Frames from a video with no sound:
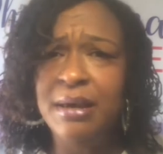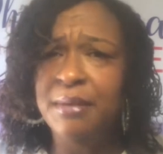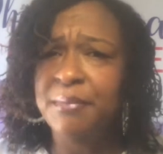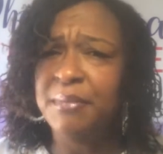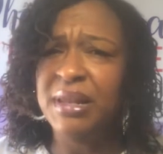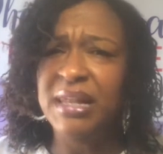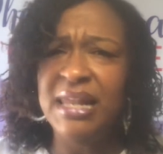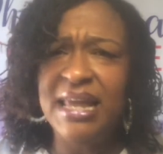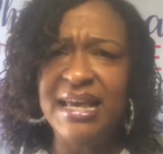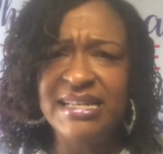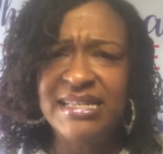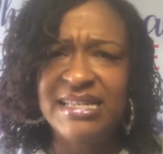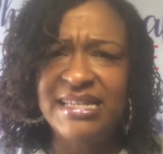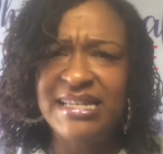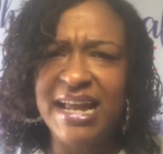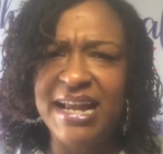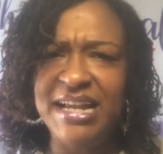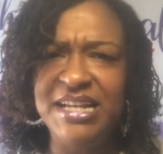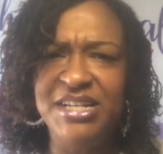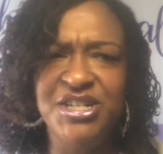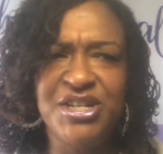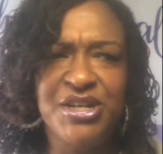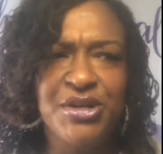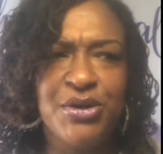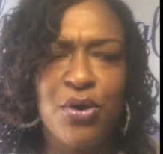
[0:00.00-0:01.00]

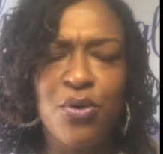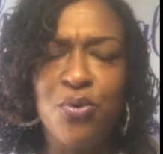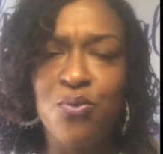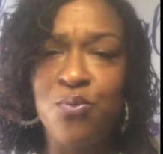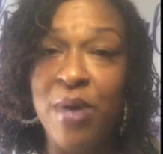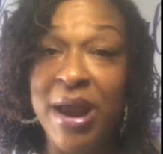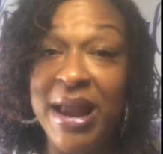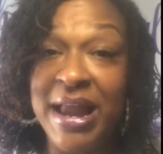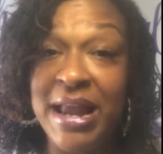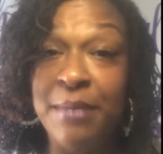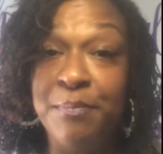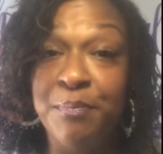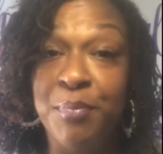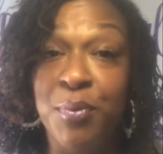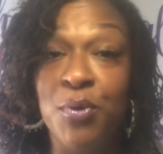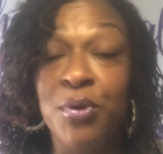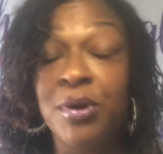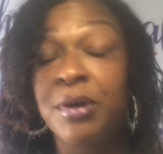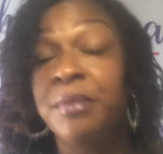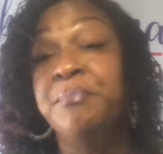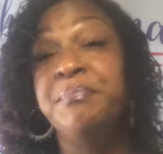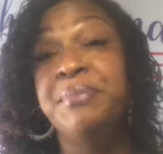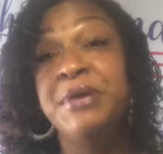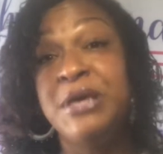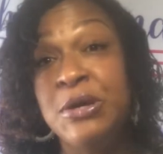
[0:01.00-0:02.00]
molestation or rape or
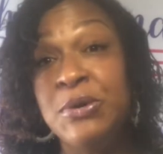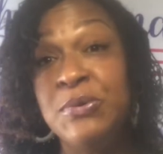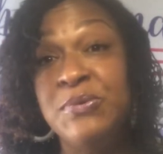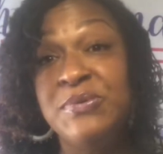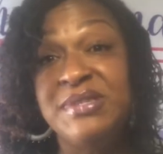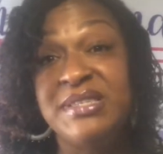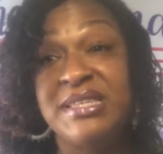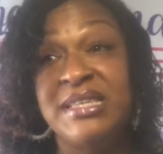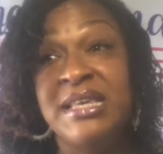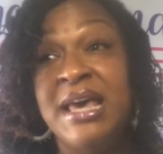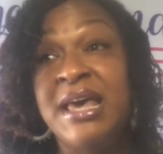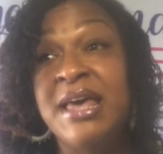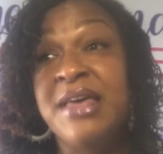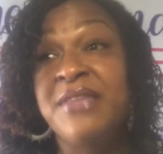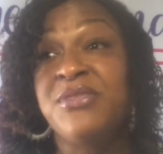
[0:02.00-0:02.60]
abuse.